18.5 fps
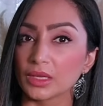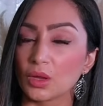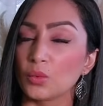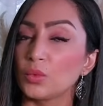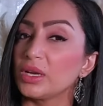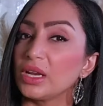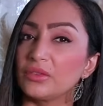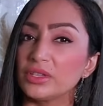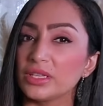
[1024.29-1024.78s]

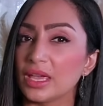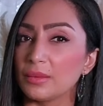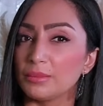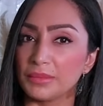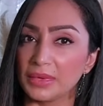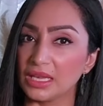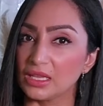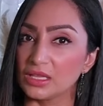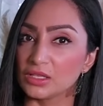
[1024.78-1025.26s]
Whatever that
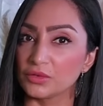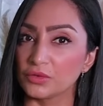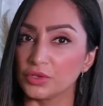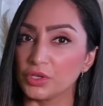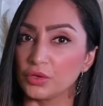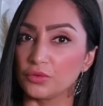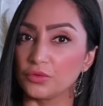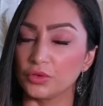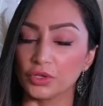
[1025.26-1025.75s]
means for
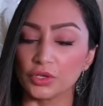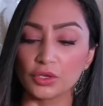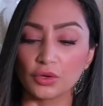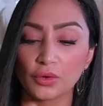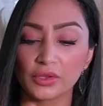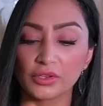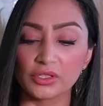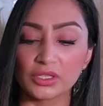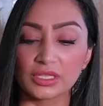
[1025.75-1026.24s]
you,
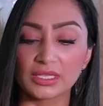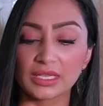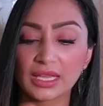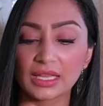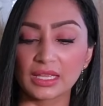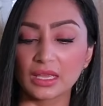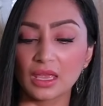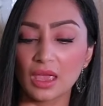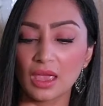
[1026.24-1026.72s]
Virgo, there's this
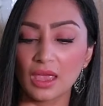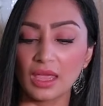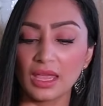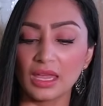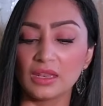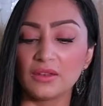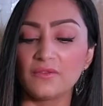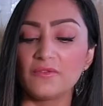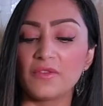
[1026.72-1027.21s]
like
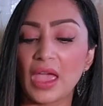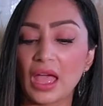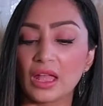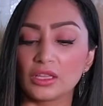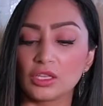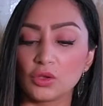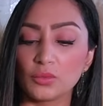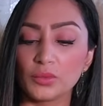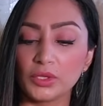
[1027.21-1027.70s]

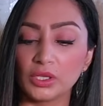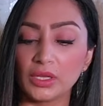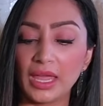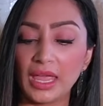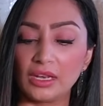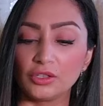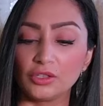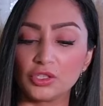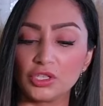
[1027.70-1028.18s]
invaluable
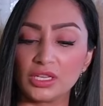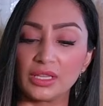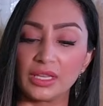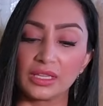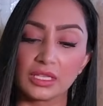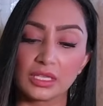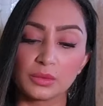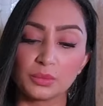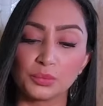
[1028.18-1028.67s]
energy,
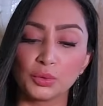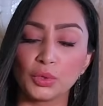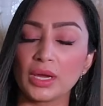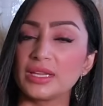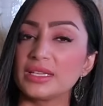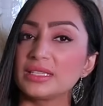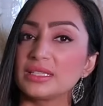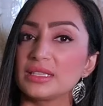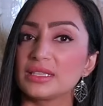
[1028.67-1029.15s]
like this
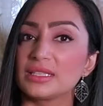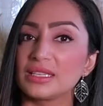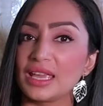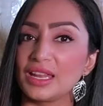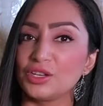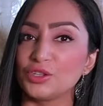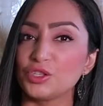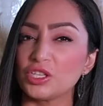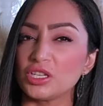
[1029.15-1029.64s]
priceless
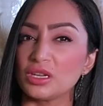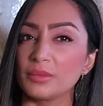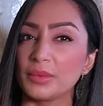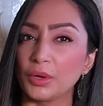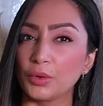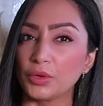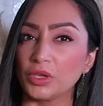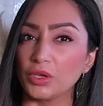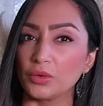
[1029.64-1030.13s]
energy
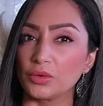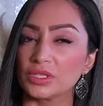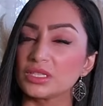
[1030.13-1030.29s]
about you.